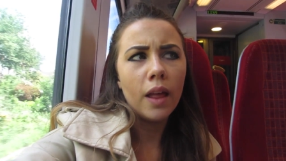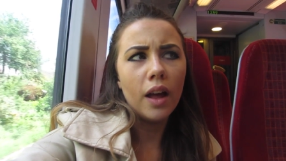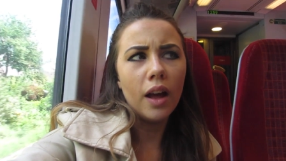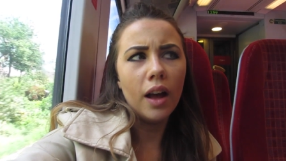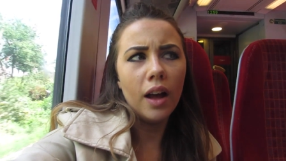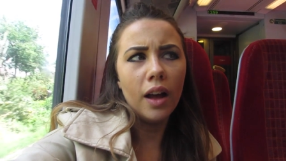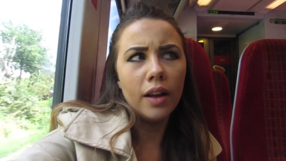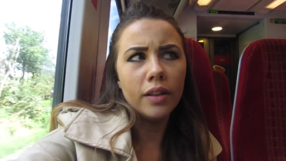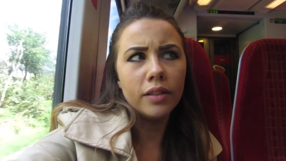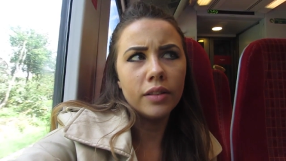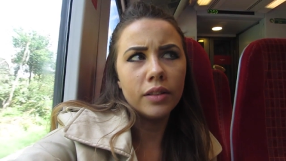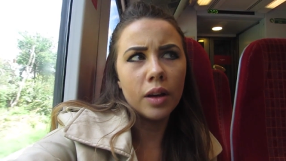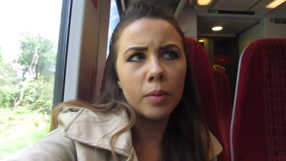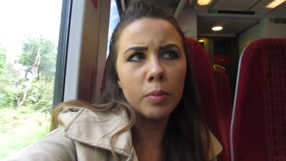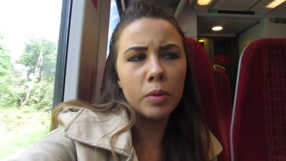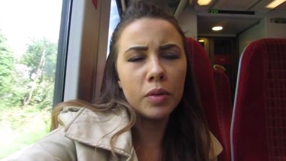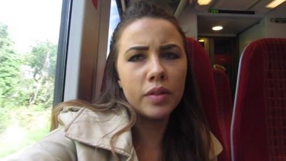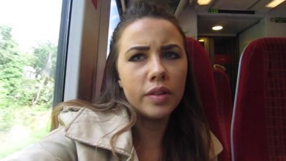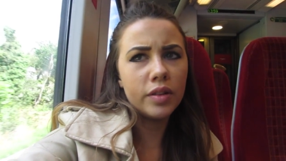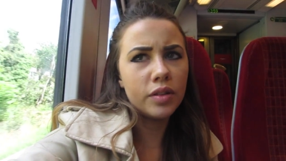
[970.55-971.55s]
and
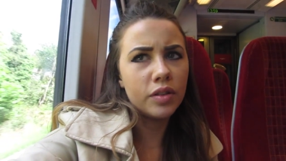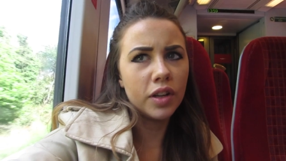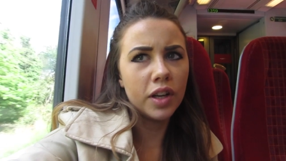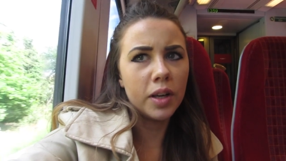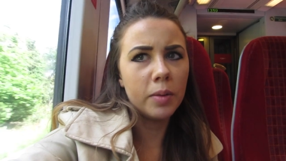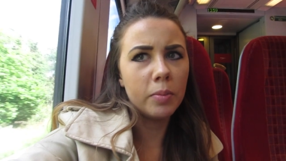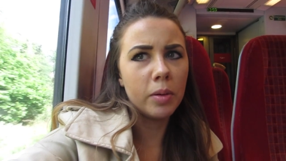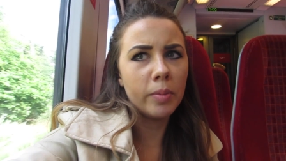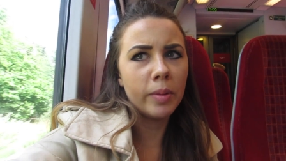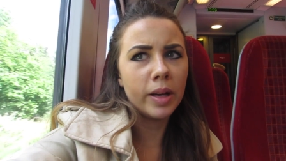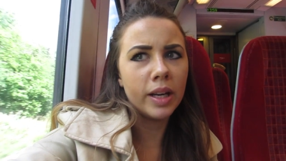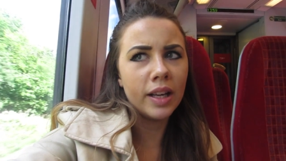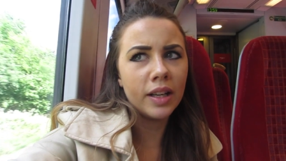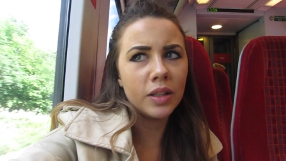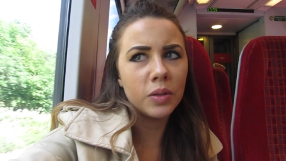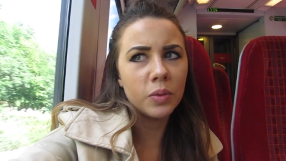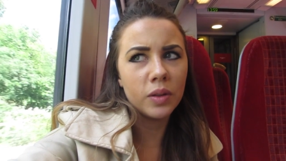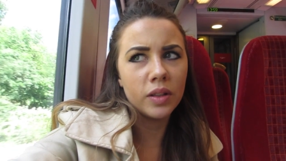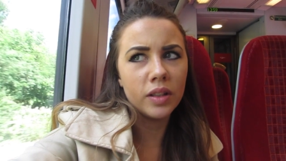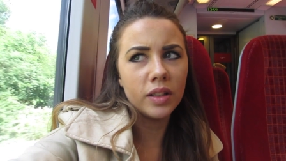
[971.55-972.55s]
I'm on this train but my
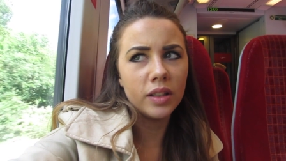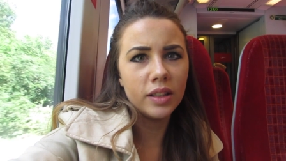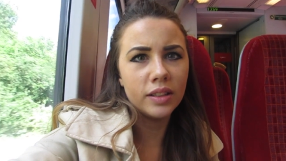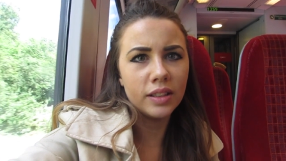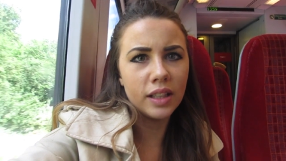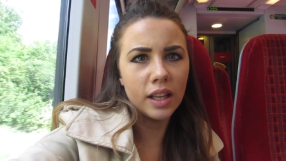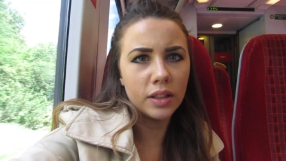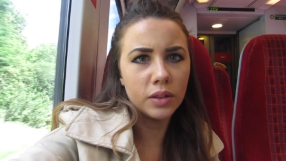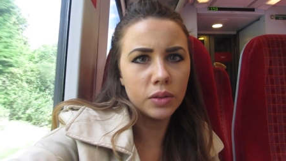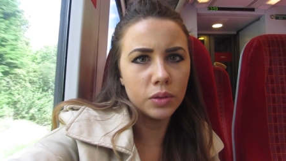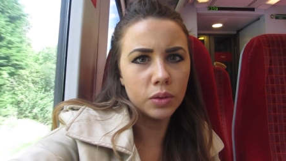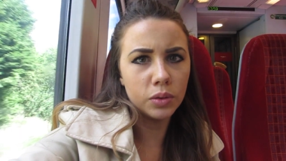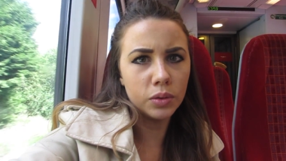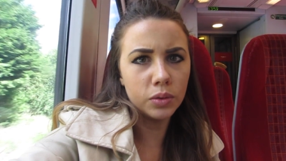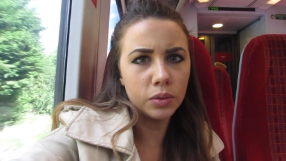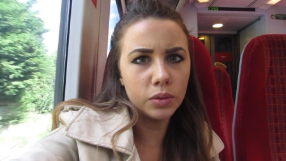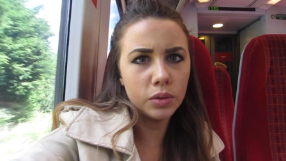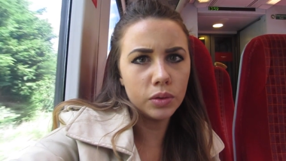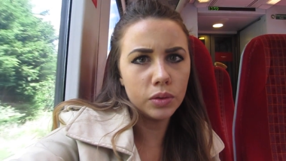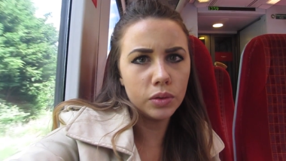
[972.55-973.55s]
next one is
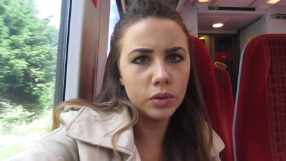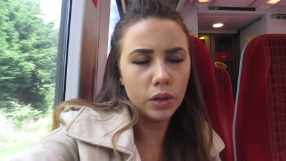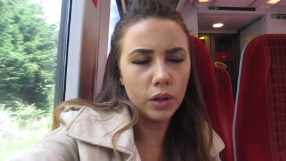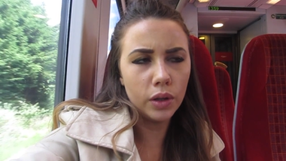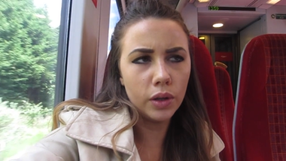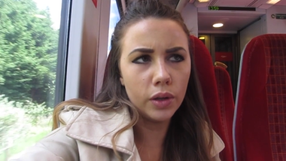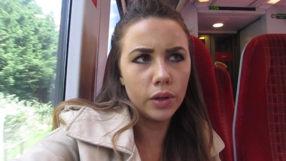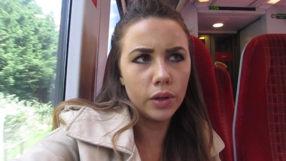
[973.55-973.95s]
cancelled, so